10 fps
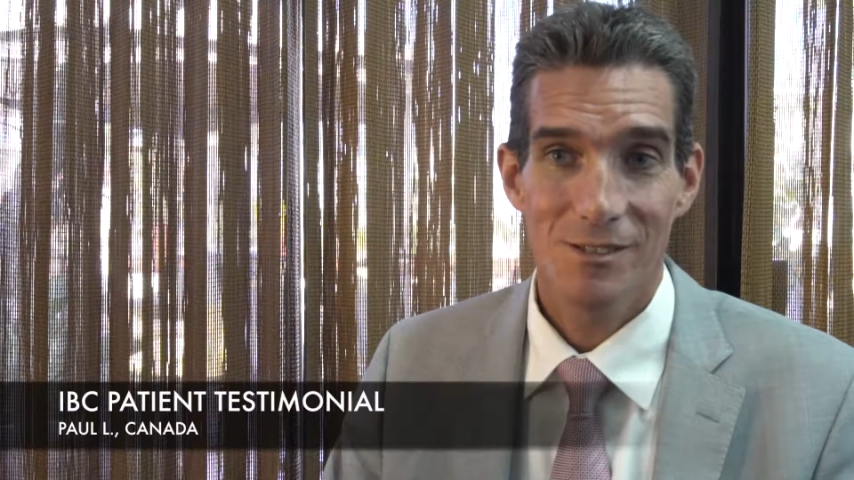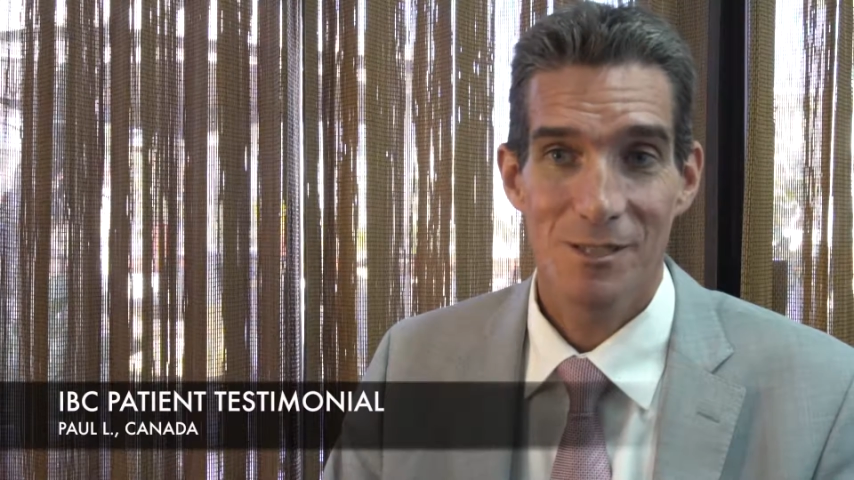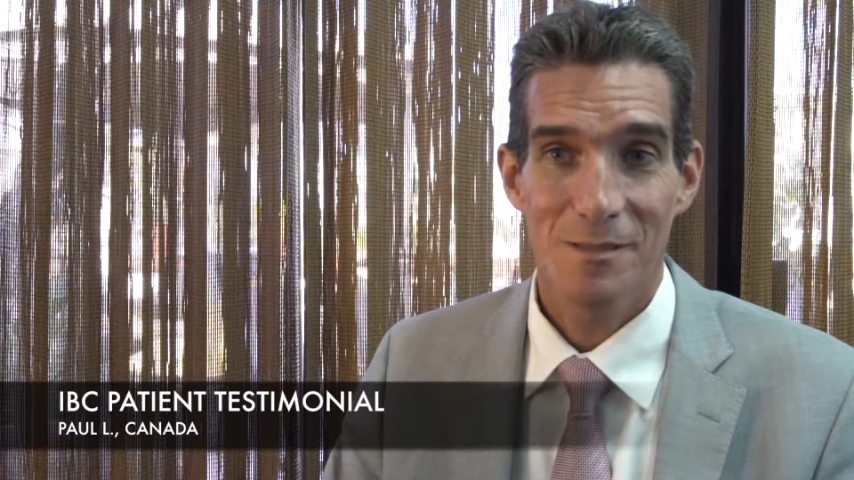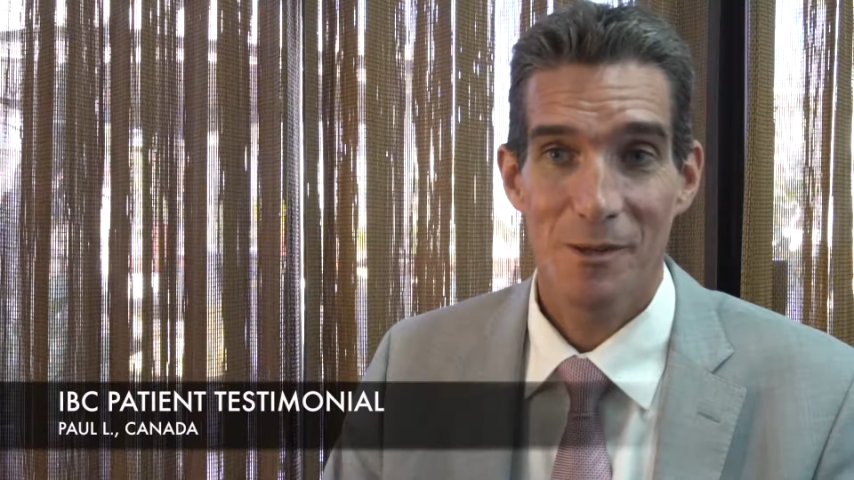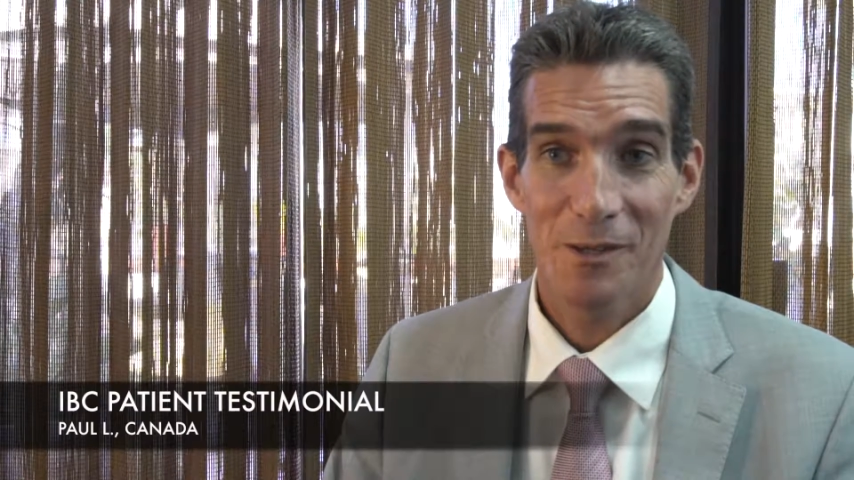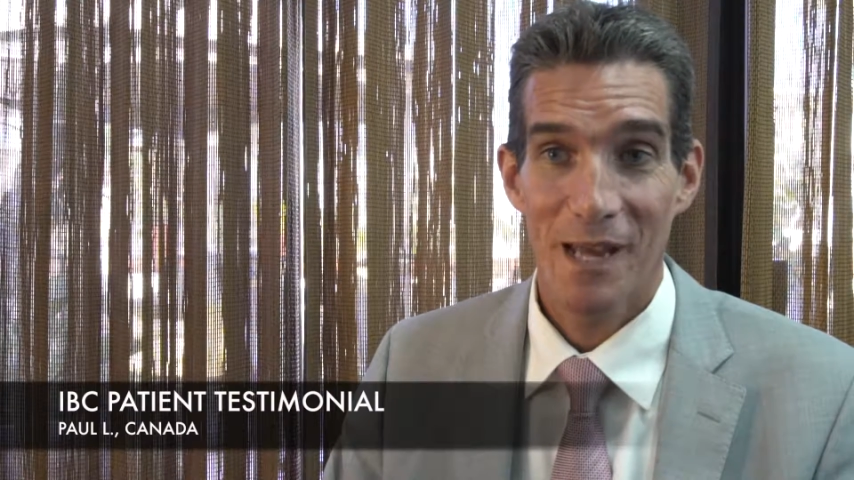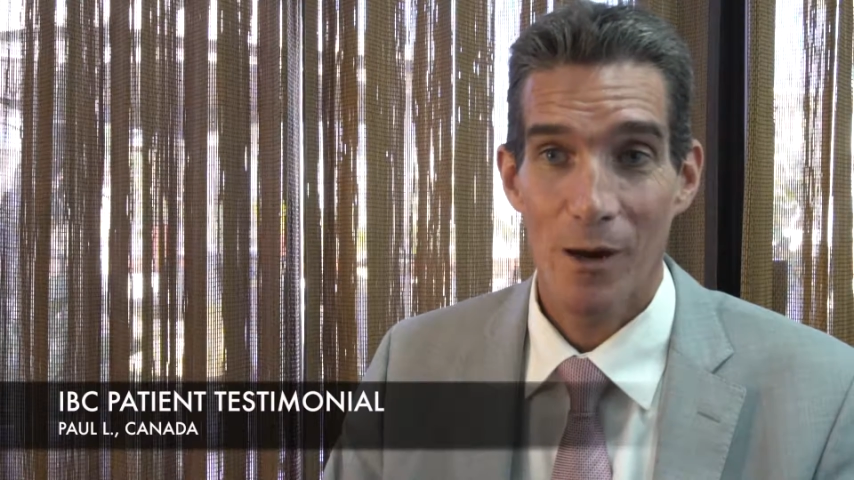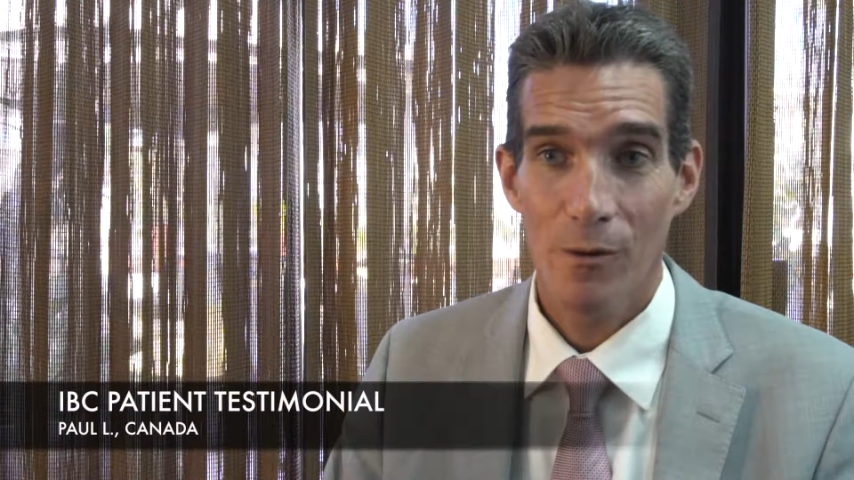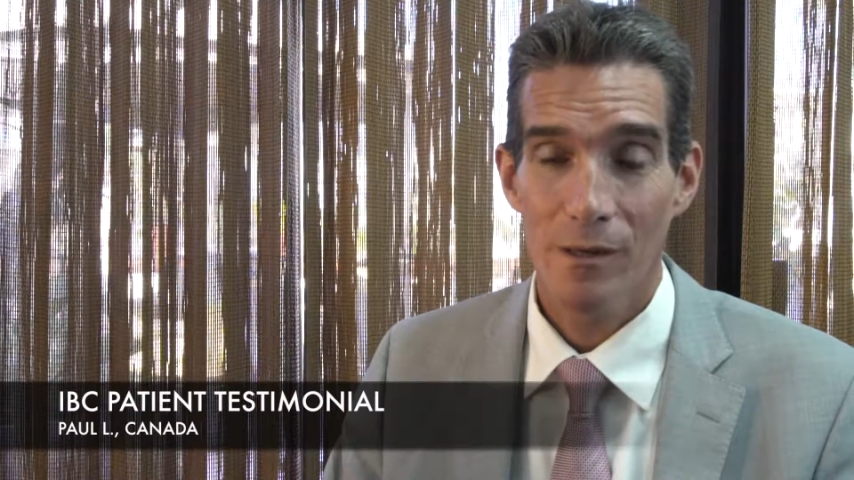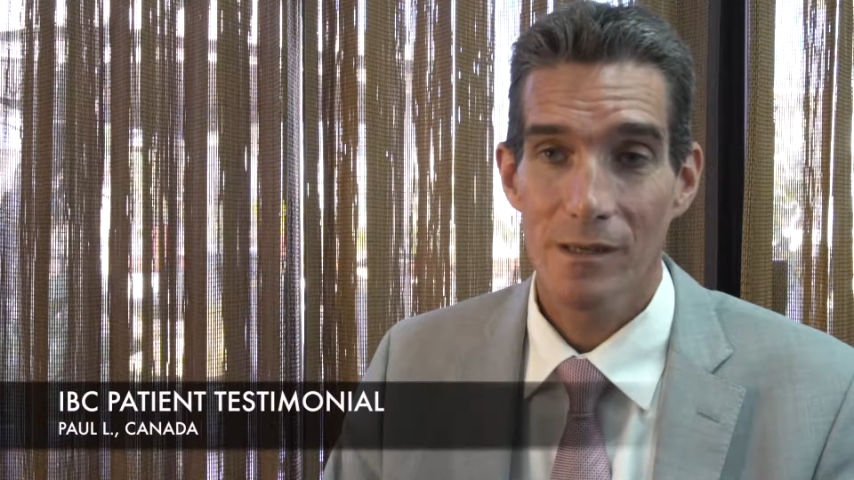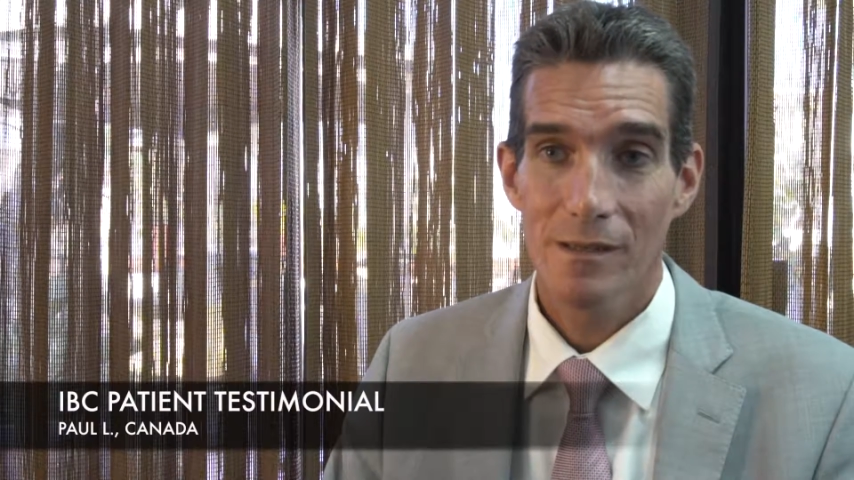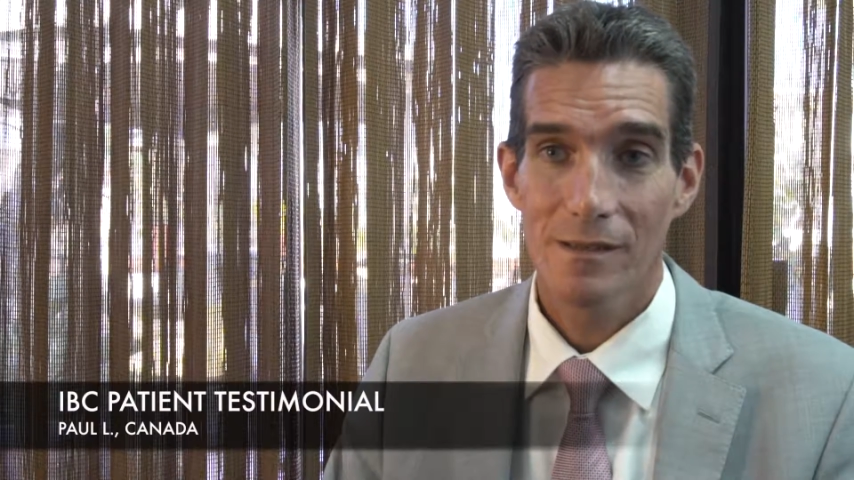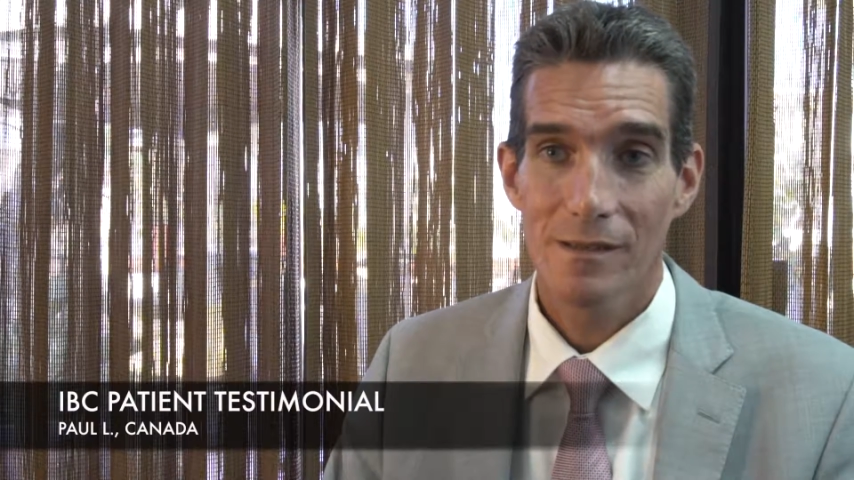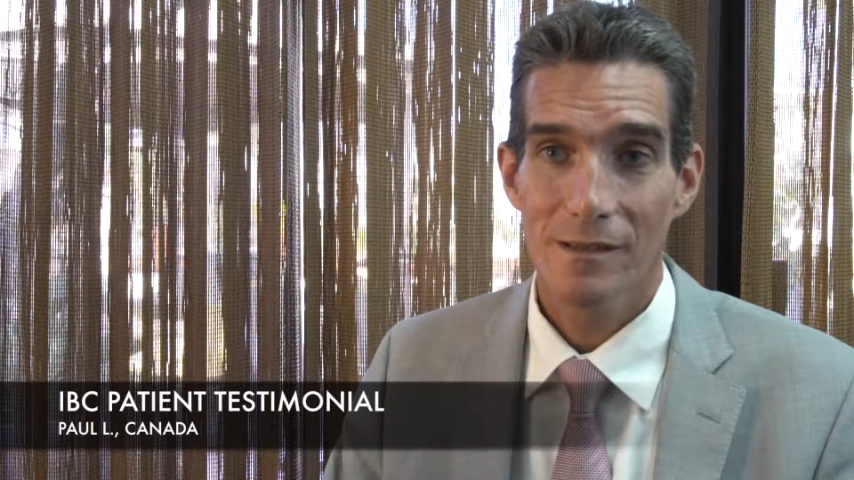just about an hour